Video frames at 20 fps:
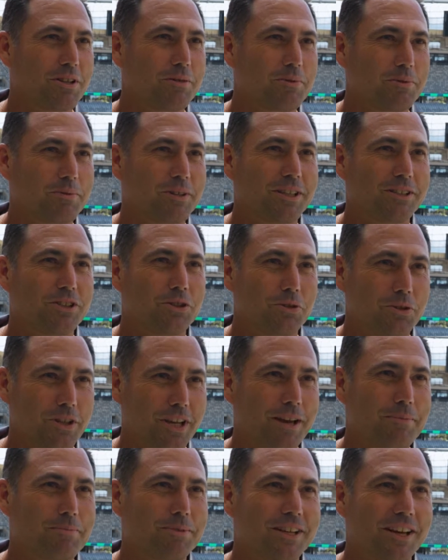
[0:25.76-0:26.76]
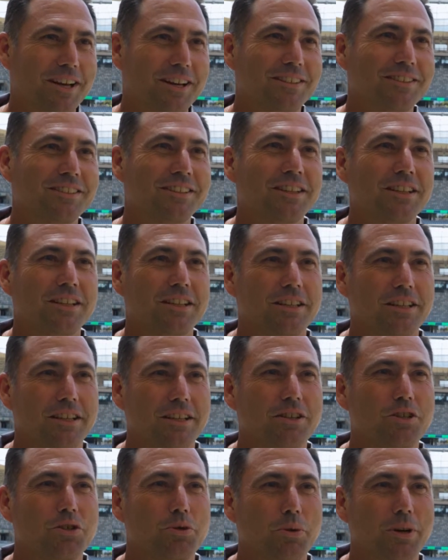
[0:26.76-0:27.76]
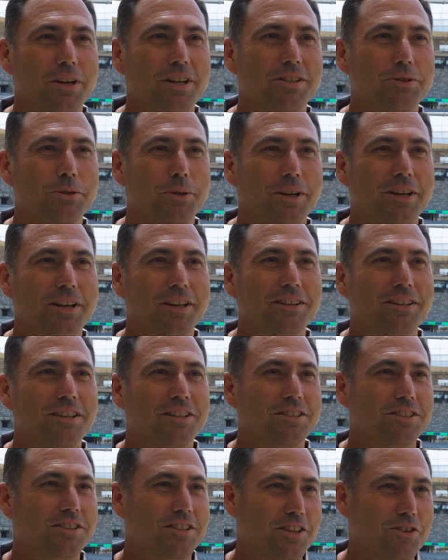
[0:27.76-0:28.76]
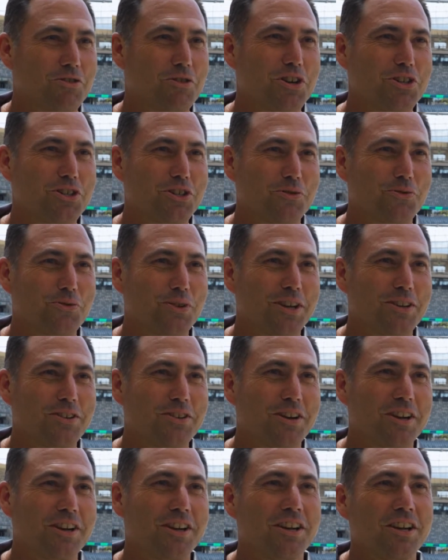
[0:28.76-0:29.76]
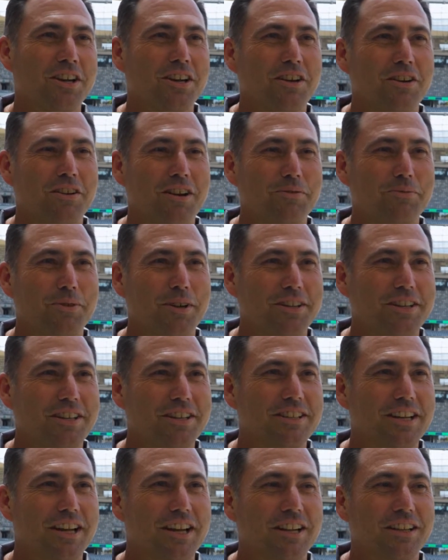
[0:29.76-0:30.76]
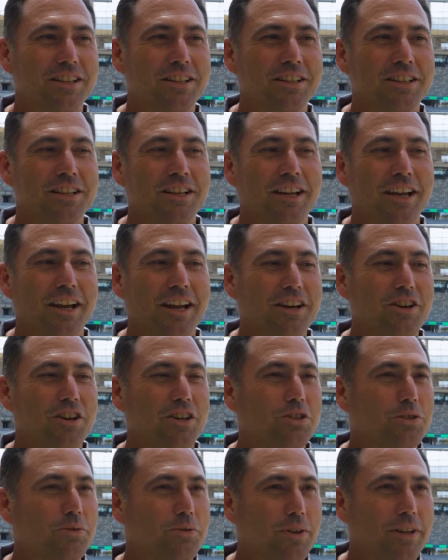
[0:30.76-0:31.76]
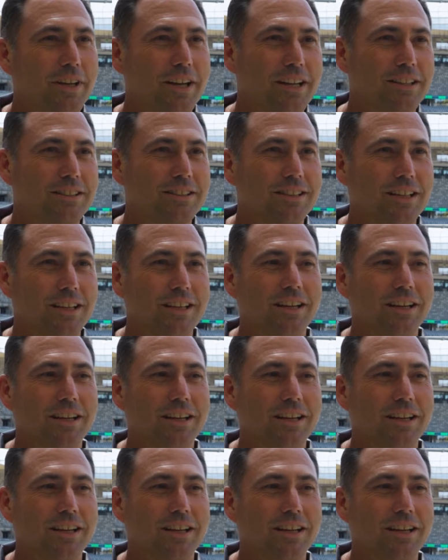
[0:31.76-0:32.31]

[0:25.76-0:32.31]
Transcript: them to Cape Town here in 2020, and that's Roger Federer, Rafael Nadal, and not to forget